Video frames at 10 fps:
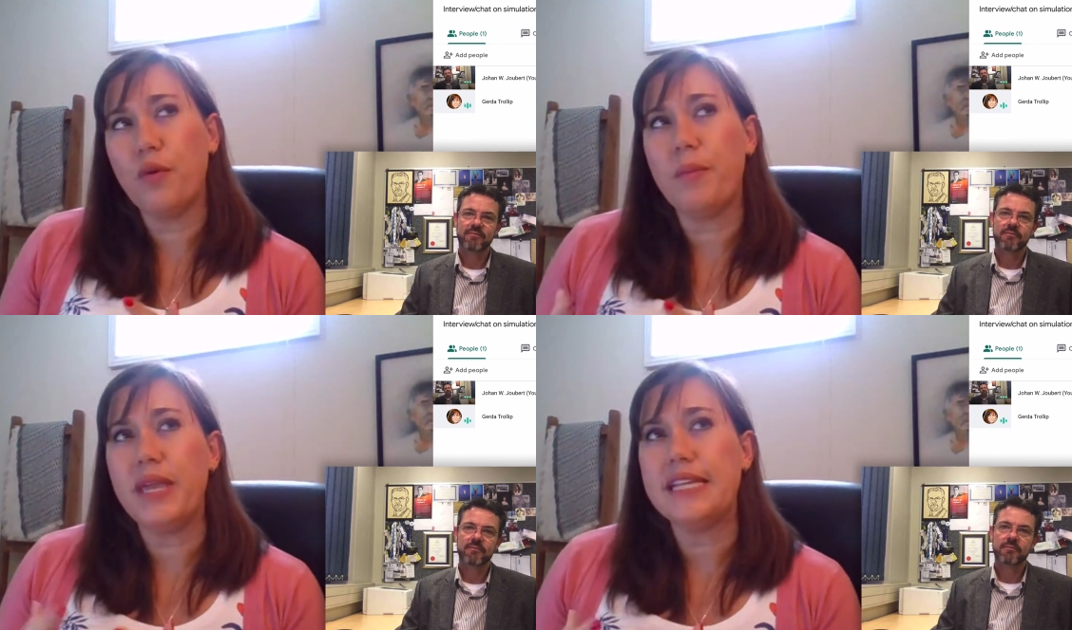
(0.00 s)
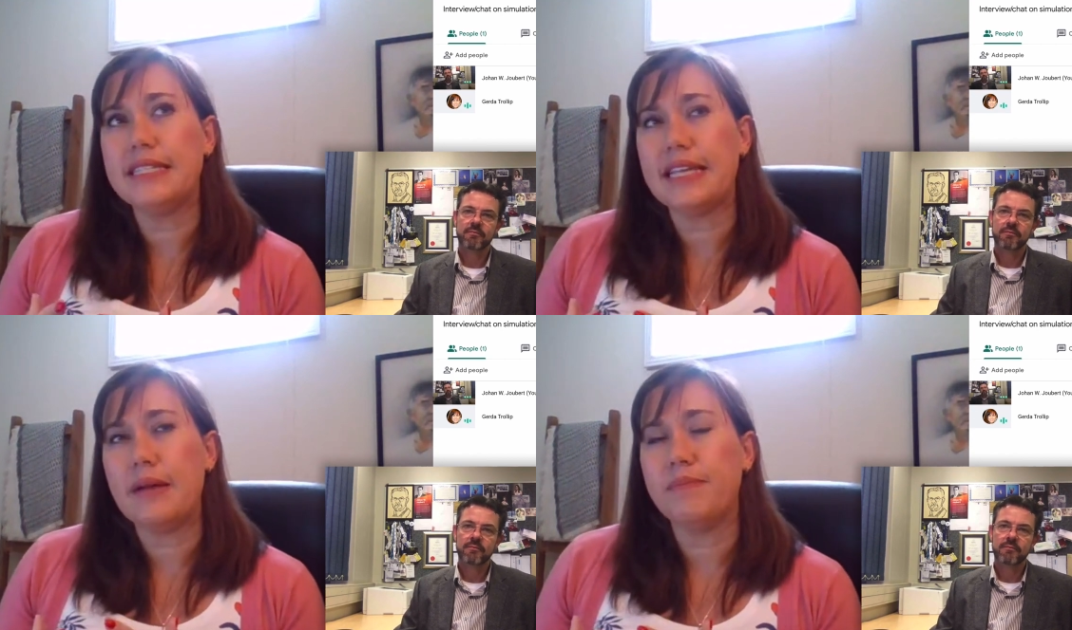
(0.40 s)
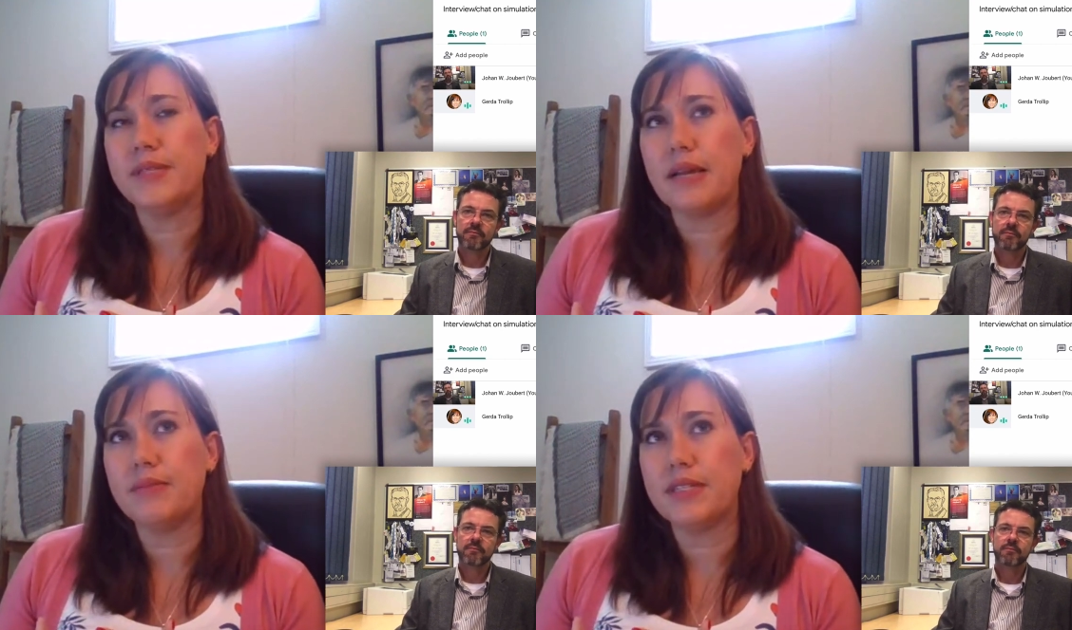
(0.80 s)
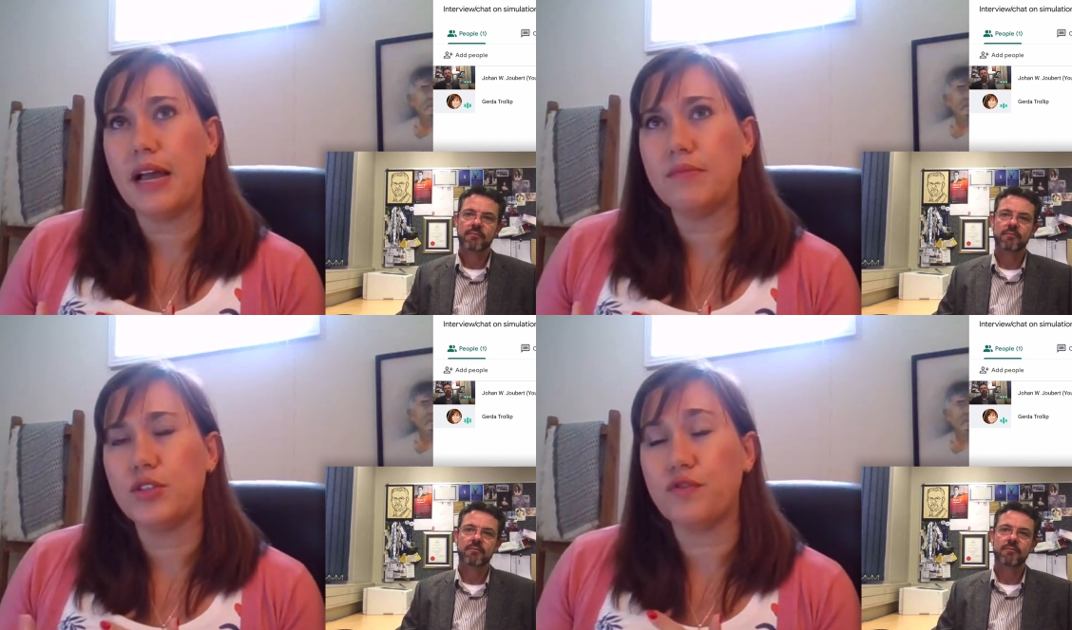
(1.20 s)
Speaker 1: for me is um,
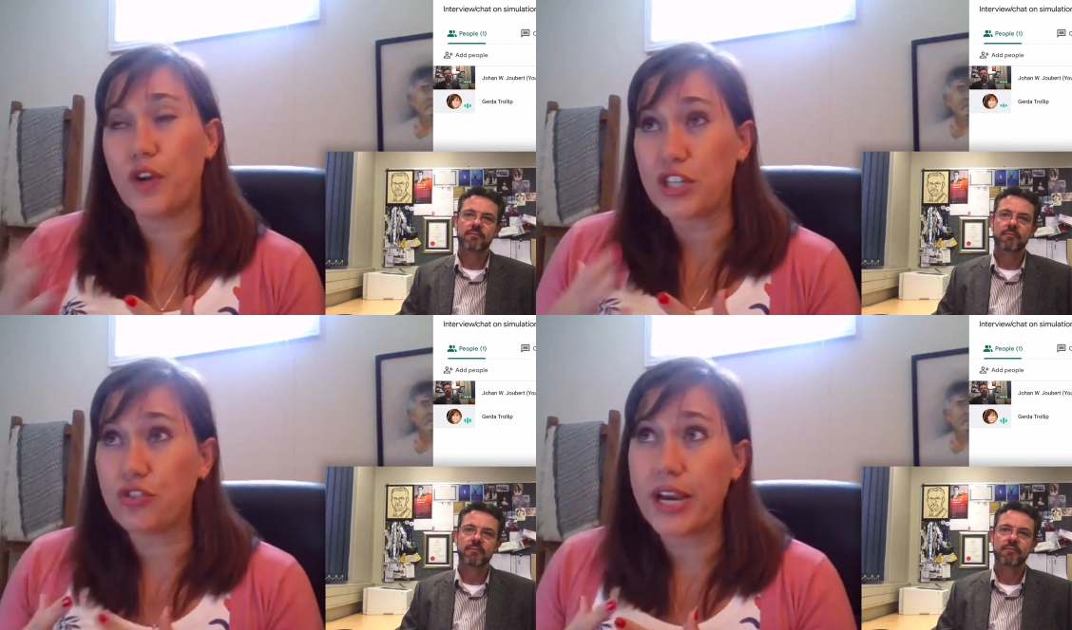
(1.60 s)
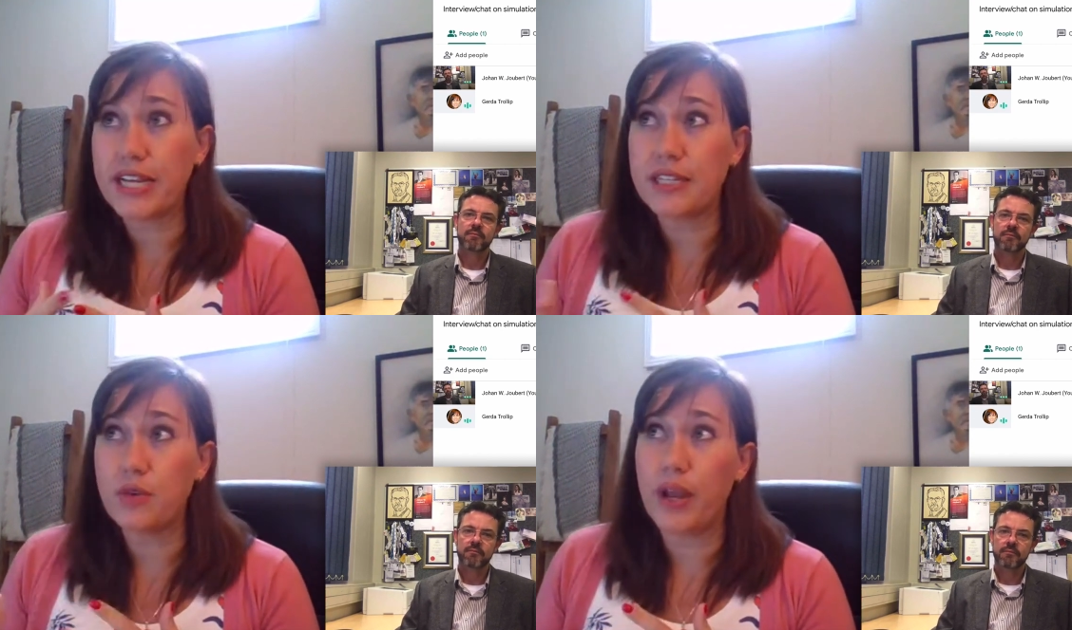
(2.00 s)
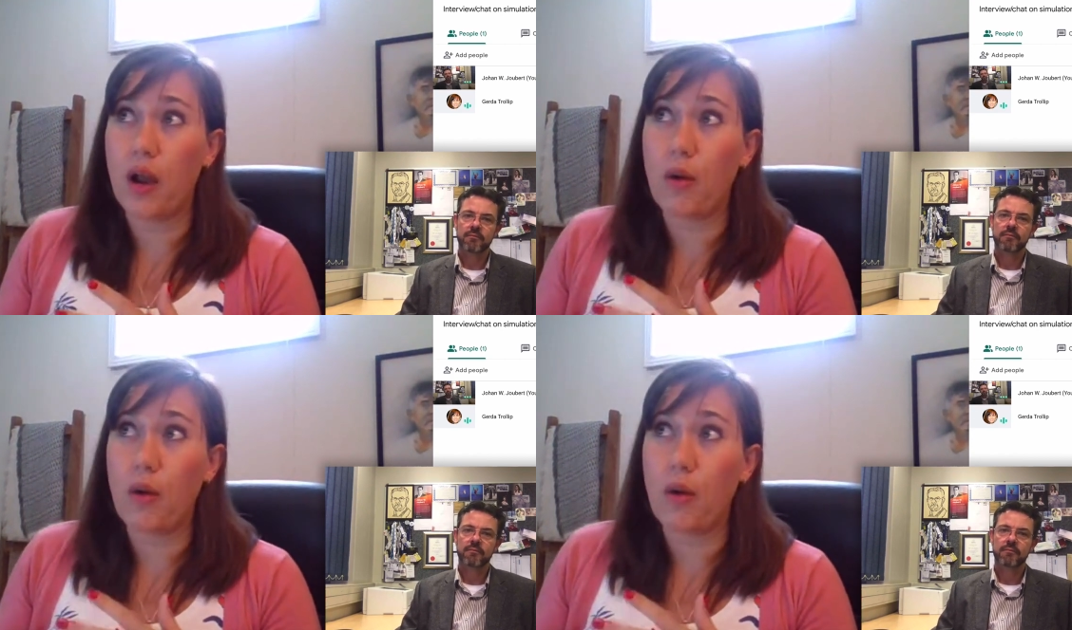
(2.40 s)
sometimes frustrating, where I